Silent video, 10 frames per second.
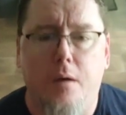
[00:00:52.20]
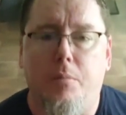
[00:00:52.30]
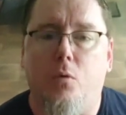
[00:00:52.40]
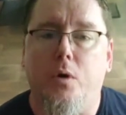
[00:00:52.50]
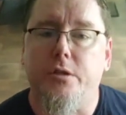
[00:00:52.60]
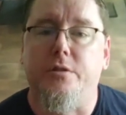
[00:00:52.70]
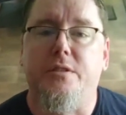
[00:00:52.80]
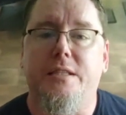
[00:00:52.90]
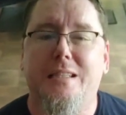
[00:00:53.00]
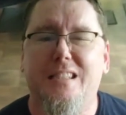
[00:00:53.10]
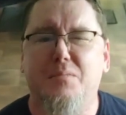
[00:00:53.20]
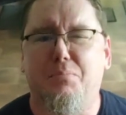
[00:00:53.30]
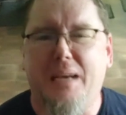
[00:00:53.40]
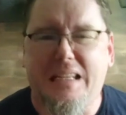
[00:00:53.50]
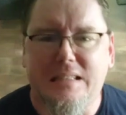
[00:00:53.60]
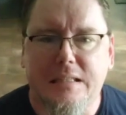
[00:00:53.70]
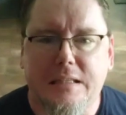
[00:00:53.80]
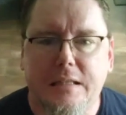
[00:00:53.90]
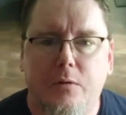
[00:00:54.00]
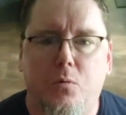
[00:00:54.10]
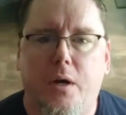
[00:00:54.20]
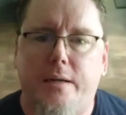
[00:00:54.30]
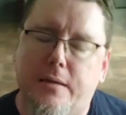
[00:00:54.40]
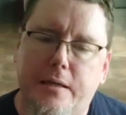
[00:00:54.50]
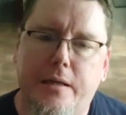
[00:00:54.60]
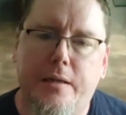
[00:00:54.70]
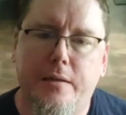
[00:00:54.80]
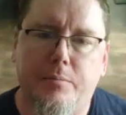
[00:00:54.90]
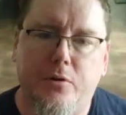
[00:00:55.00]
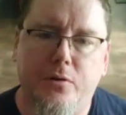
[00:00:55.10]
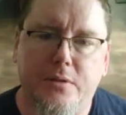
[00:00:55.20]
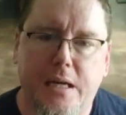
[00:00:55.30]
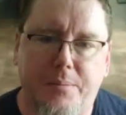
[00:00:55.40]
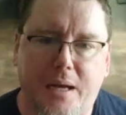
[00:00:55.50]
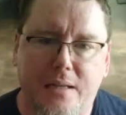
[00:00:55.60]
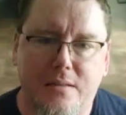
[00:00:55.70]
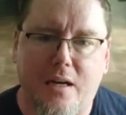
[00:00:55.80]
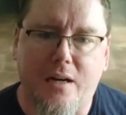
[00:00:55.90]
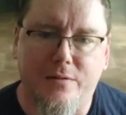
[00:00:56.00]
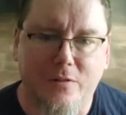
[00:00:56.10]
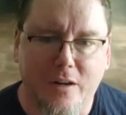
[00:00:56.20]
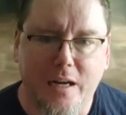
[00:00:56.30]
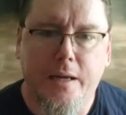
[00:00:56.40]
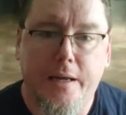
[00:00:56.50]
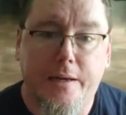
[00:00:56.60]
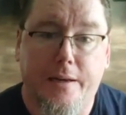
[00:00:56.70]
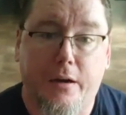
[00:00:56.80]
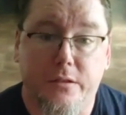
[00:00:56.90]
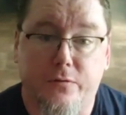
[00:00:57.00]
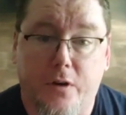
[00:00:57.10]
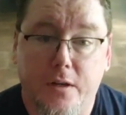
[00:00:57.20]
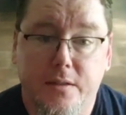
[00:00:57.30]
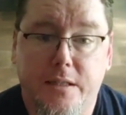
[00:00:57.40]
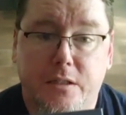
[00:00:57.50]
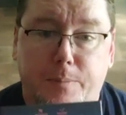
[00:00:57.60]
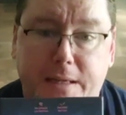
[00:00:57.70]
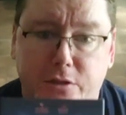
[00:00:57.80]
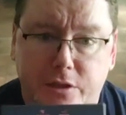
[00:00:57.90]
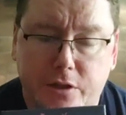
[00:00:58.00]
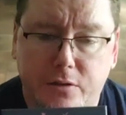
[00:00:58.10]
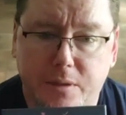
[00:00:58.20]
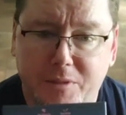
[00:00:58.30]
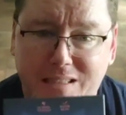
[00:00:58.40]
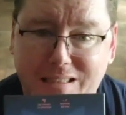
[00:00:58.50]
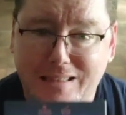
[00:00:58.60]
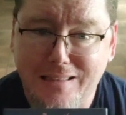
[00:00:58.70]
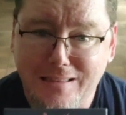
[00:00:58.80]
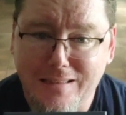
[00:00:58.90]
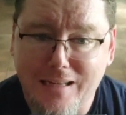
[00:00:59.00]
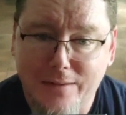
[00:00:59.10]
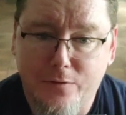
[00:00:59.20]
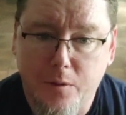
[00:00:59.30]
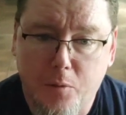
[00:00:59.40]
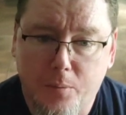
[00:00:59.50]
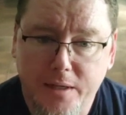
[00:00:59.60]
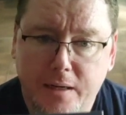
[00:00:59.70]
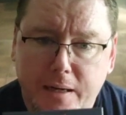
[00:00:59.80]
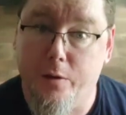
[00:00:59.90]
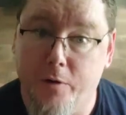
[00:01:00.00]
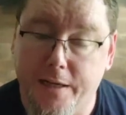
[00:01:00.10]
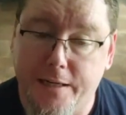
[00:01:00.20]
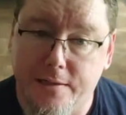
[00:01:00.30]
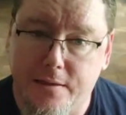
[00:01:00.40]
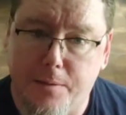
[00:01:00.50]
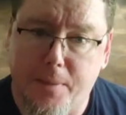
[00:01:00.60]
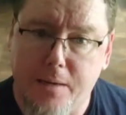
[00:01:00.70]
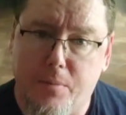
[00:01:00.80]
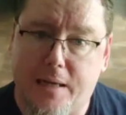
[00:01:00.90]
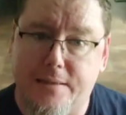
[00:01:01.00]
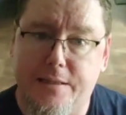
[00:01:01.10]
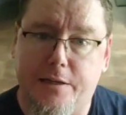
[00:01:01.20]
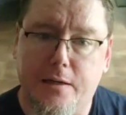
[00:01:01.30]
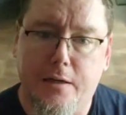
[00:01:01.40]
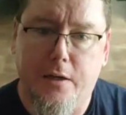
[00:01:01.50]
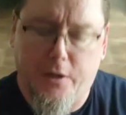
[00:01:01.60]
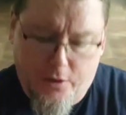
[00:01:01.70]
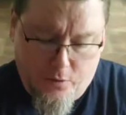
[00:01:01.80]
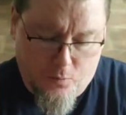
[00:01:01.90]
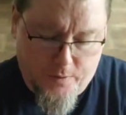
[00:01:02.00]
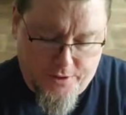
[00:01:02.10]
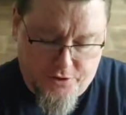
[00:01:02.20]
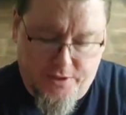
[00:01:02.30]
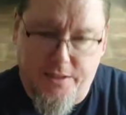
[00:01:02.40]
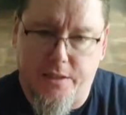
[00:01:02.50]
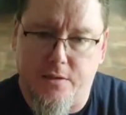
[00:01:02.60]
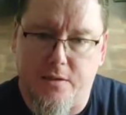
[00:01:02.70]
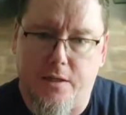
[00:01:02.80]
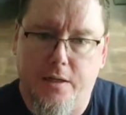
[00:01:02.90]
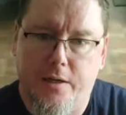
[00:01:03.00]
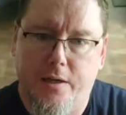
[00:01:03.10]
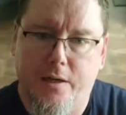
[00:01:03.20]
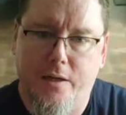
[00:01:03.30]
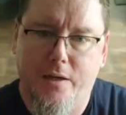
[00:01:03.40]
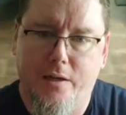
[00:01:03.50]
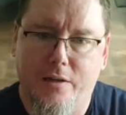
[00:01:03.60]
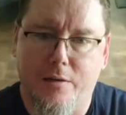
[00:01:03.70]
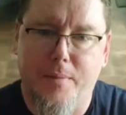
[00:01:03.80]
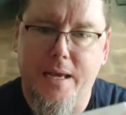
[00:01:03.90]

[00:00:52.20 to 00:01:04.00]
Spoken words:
But what you're seeing is basically what the prototype has to offer. Now, as far as the expansion goes, I'm going to set this aside for the moment. I really want to get into the main box here, which is the